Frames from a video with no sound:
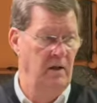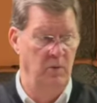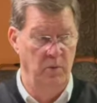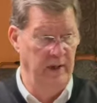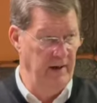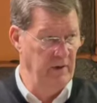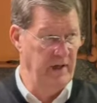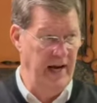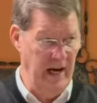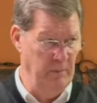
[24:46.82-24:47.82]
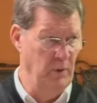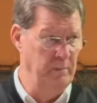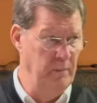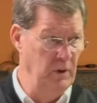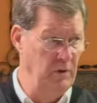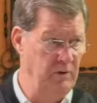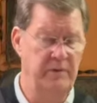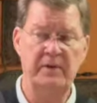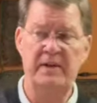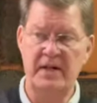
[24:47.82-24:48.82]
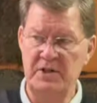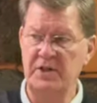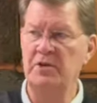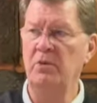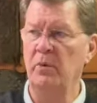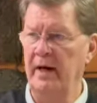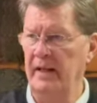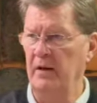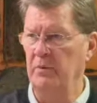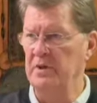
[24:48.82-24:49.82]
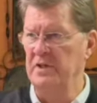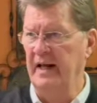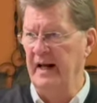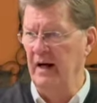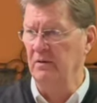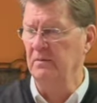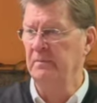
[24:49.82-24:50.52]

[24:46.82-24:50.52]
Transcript: Whenever the camp would move, this is the way they would set out.